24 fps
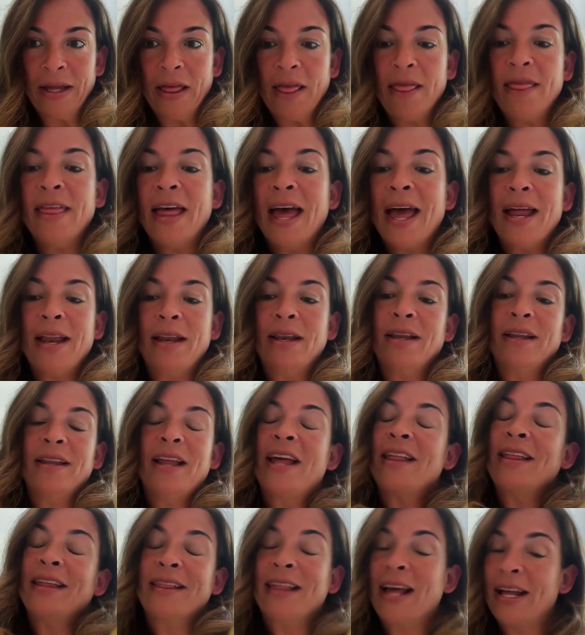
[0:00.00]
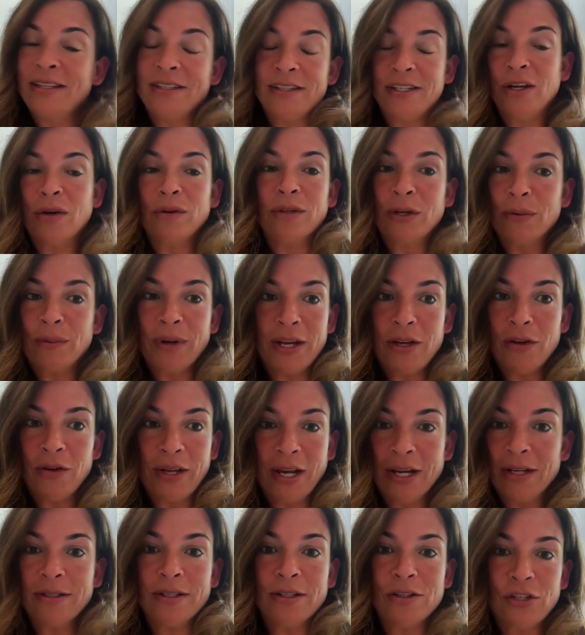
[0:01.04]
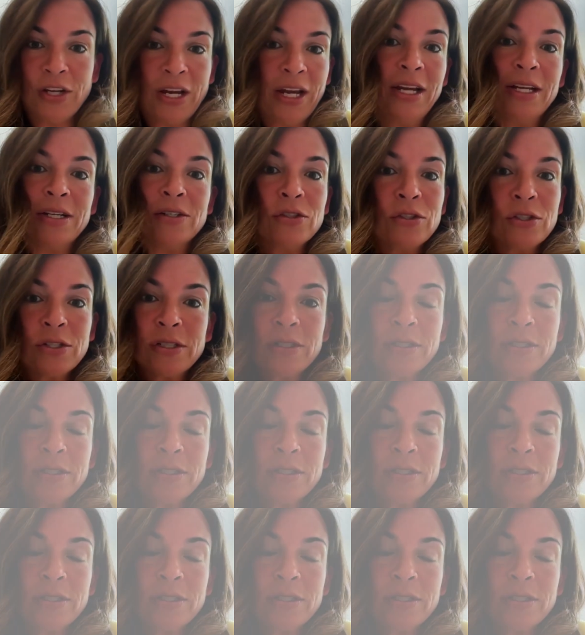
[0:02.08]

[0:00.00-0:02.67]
Then I think that's the only way you get to change.